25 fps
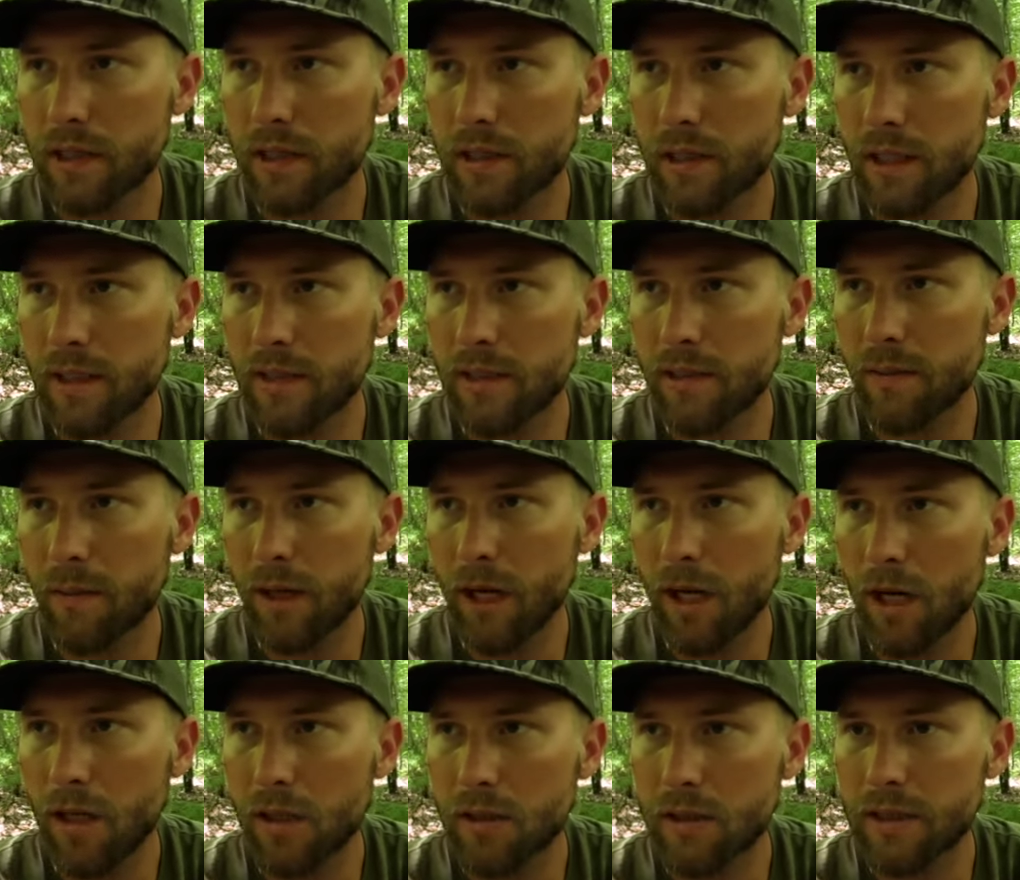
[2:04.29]
I seen some
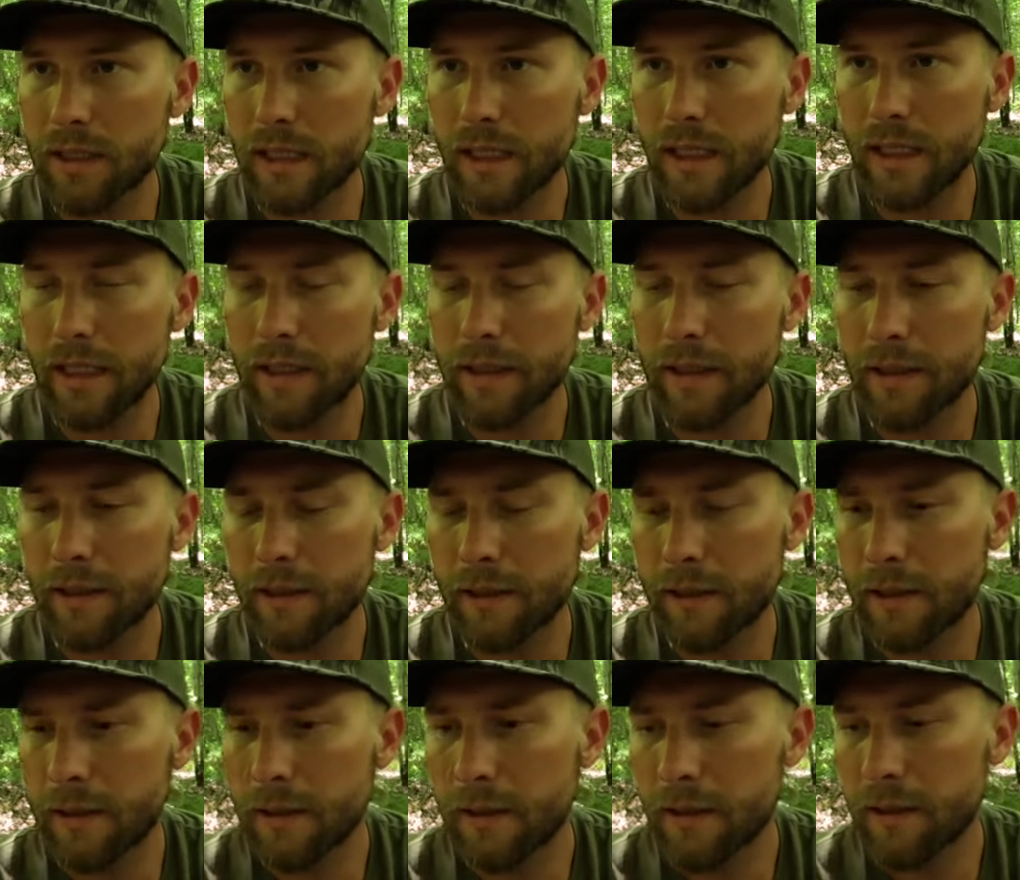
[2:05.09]
hog sign
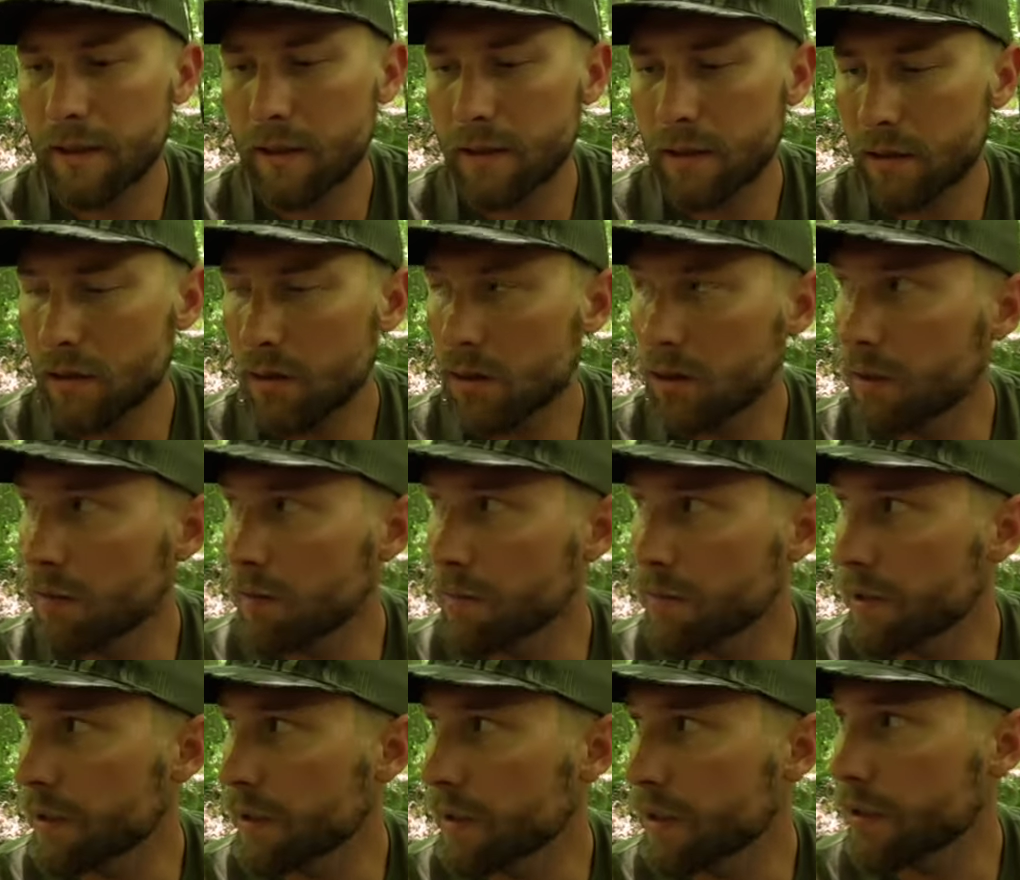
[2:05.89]

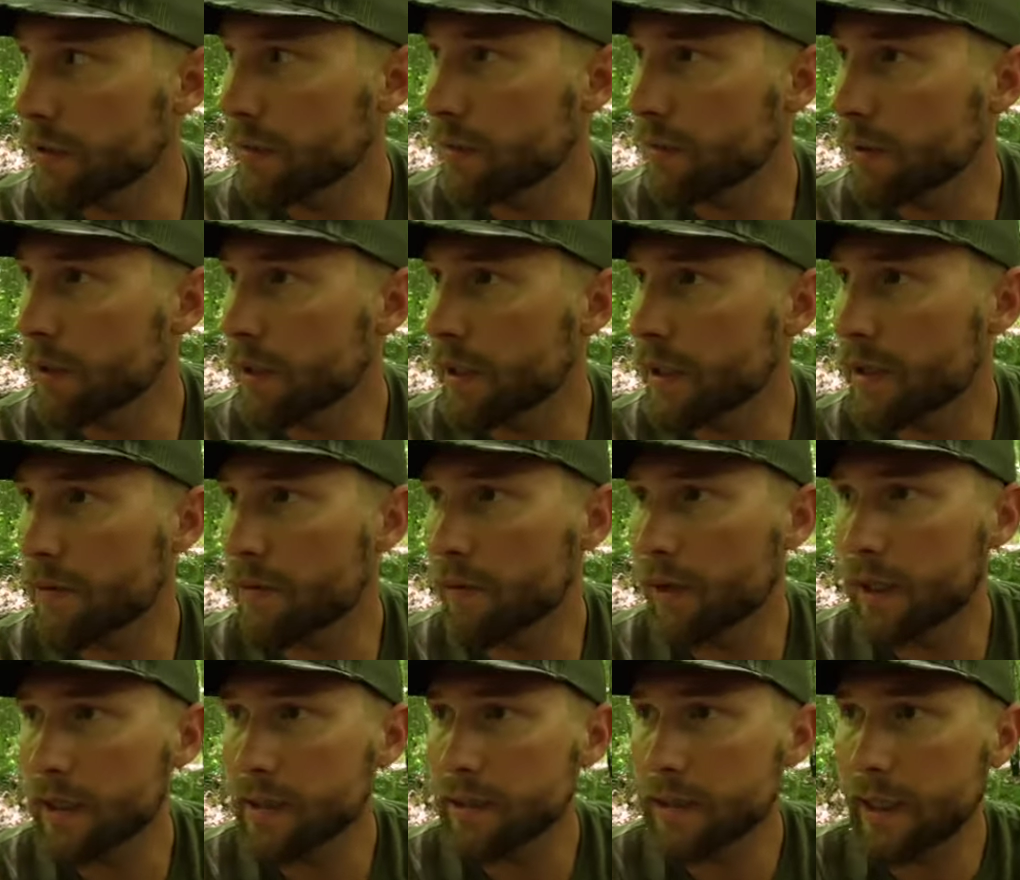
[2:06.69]
up the hill, but
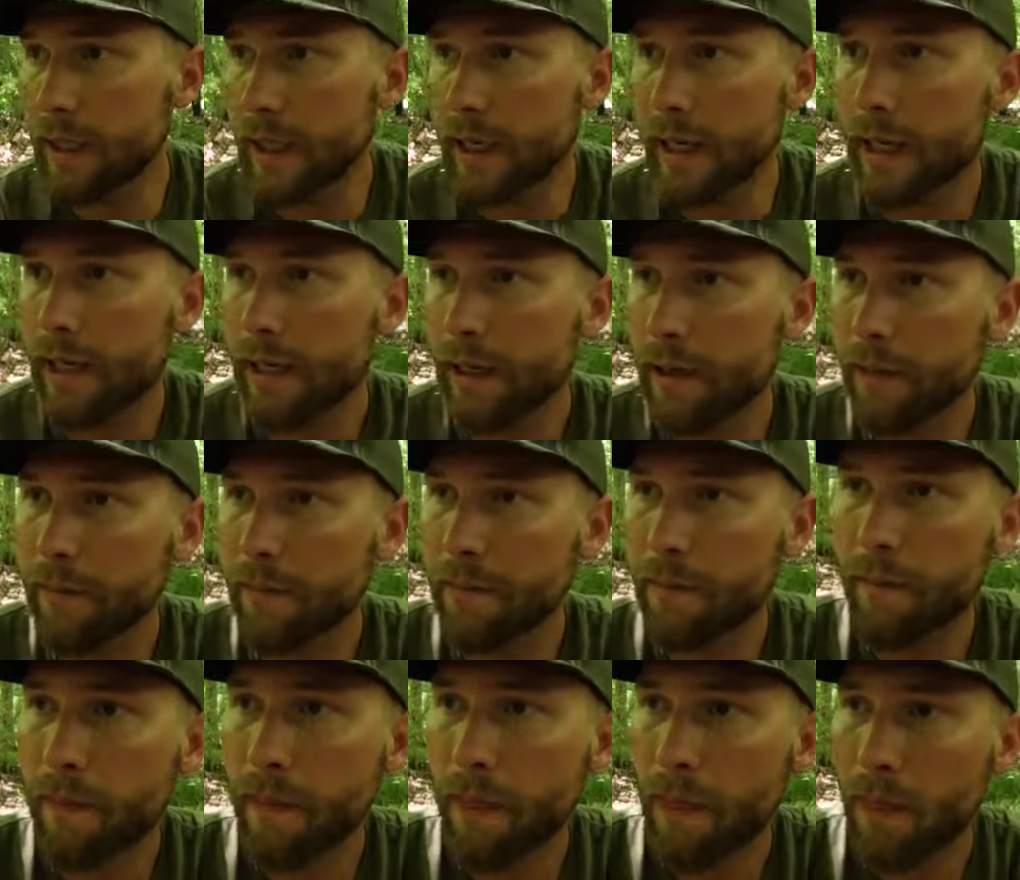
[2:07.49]
anyways, I got here
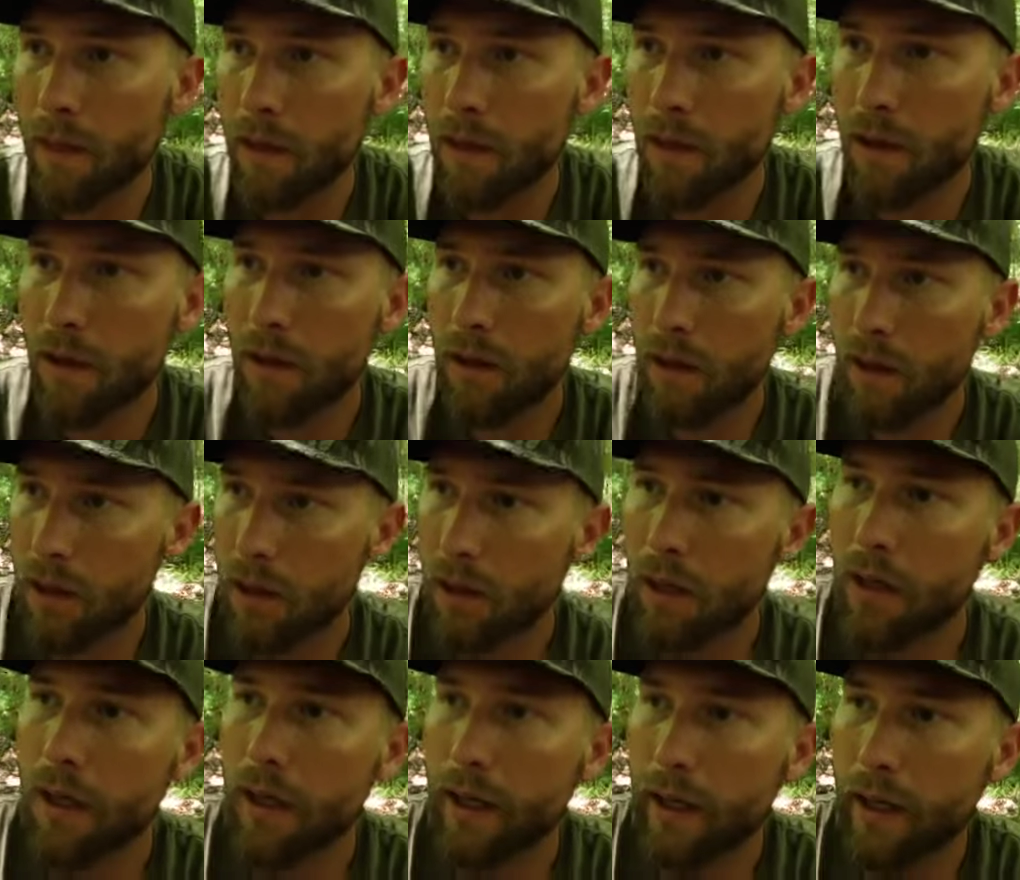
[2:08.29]

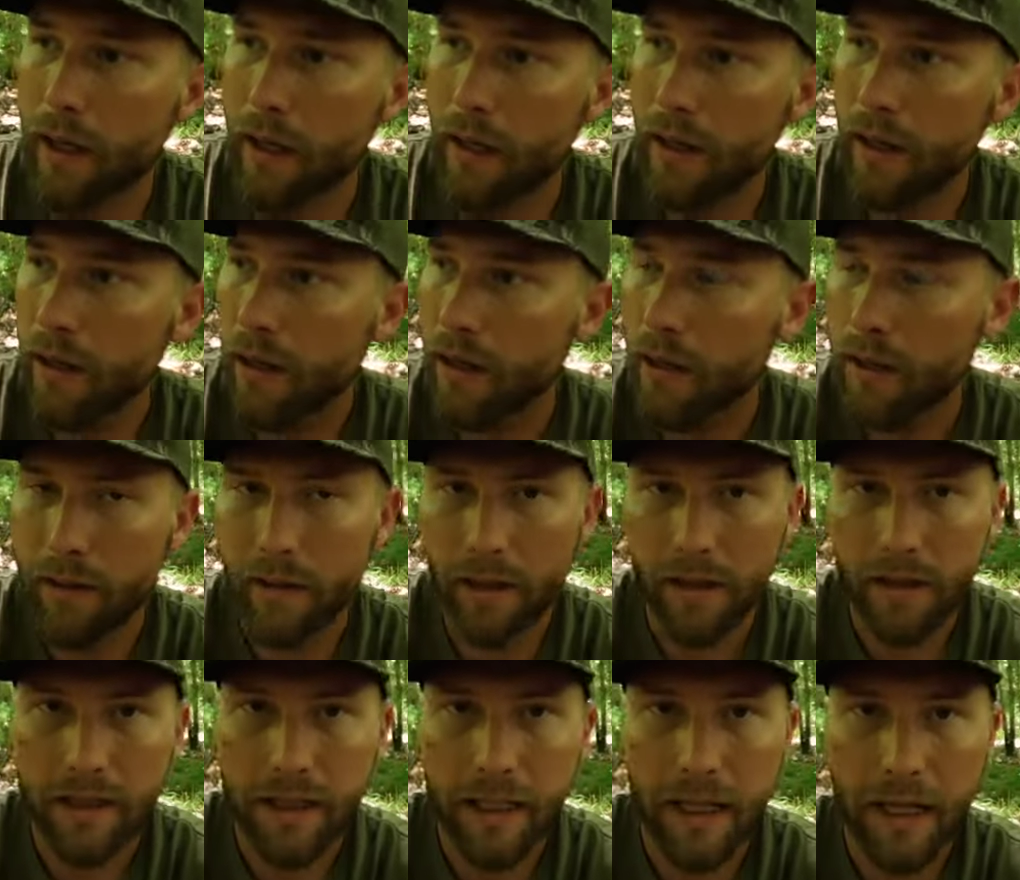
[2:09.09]
and
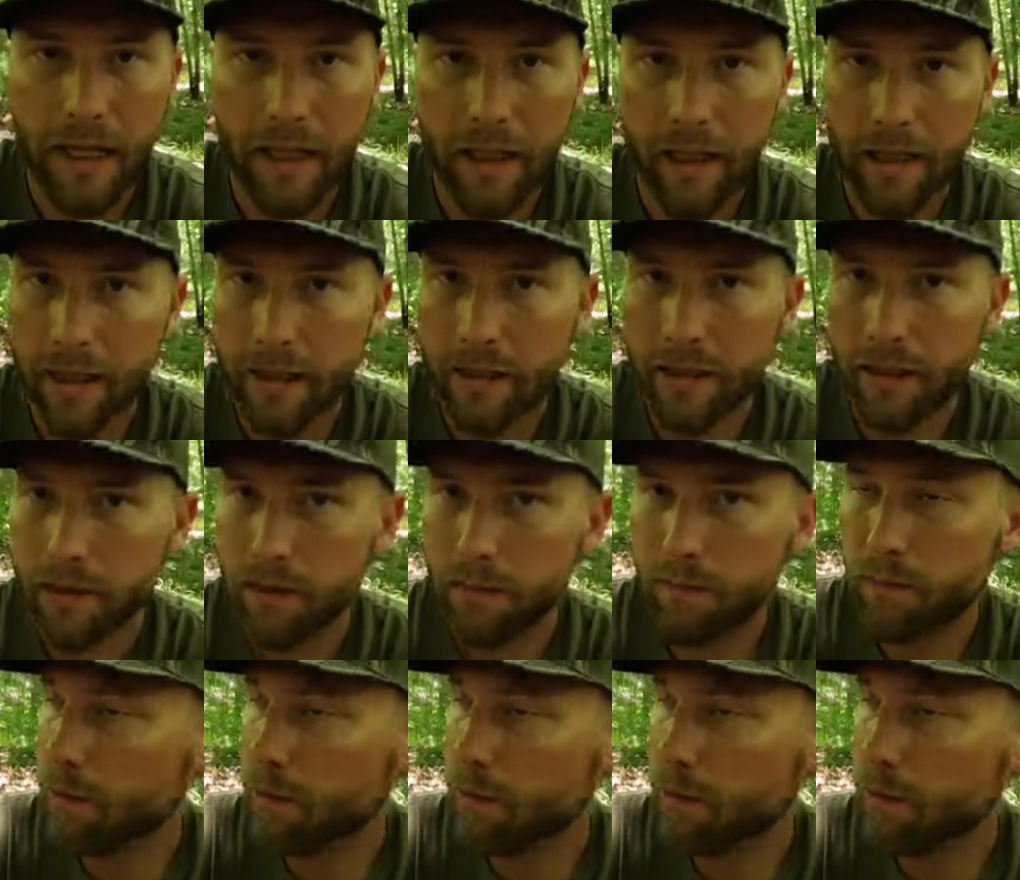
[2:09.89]
decided that this